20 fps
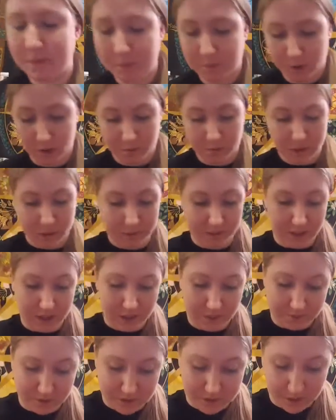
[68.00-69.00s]
of people are probably going to
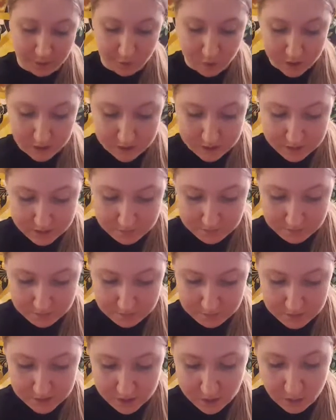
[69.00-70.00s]
have the same ones,
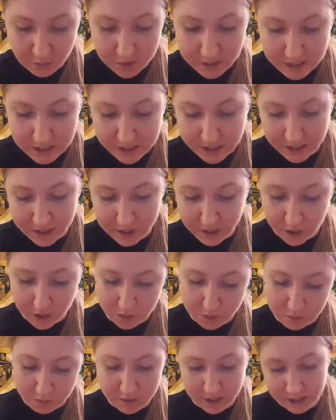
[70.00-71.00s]
so I wanted to kind of
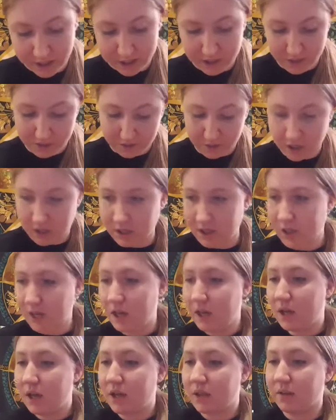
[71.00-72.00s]
go kind of different.
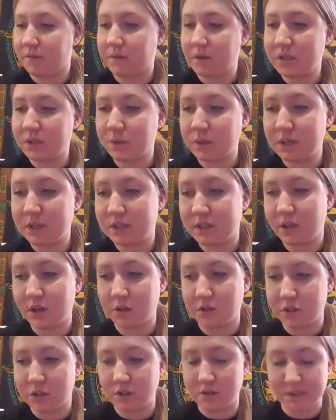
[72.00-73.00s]
The first one is the
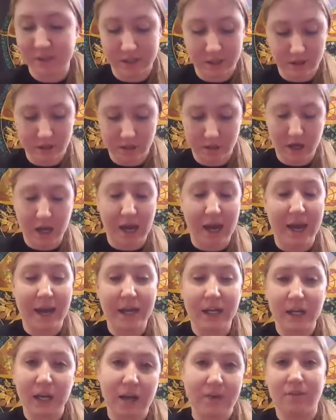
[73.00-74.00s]
Osho Zen.
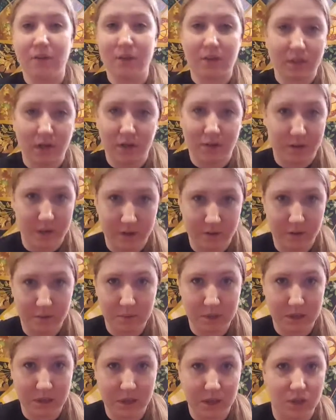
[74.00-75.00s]
I never thought that I would
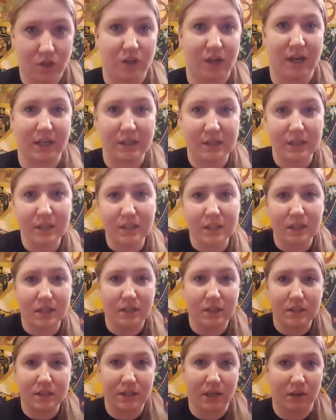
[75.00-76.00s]
be attracted to
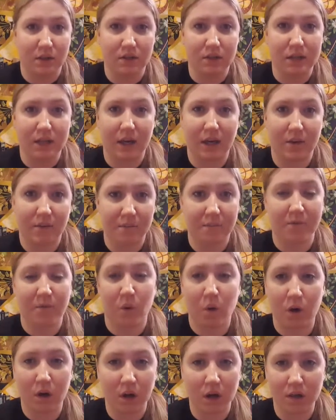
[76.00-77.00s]
this tarot deck
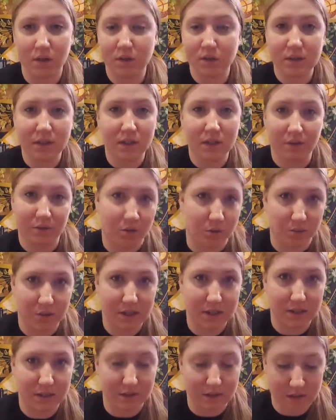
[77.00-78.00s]
for several
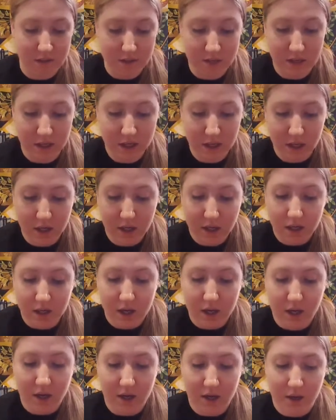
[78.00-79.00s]
reasons.
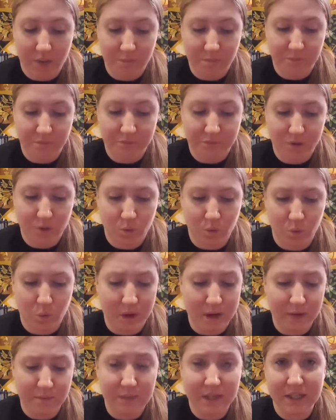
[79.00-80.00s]

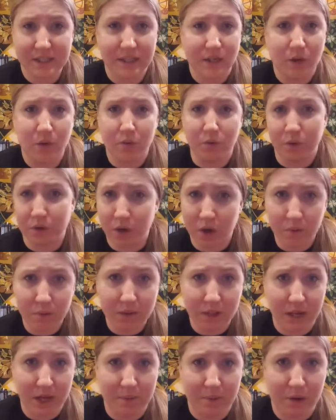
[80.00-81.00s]
One, because I don't know a
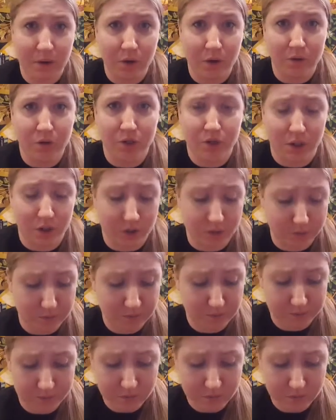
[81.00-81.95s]
lot about Osho.